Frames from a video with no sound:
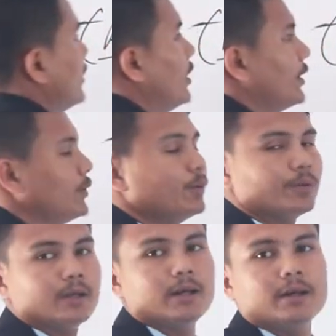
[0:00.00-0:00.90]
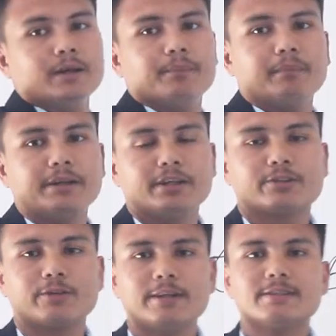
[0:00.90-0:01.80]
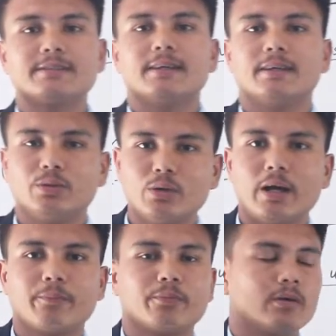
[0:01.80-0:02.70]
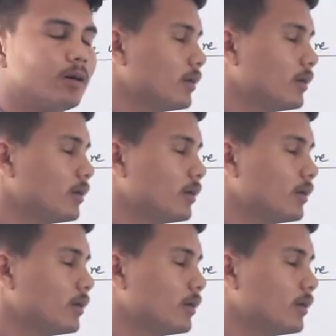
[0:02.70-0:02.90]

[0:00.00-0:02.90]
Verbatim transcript: are you my dear friends, you have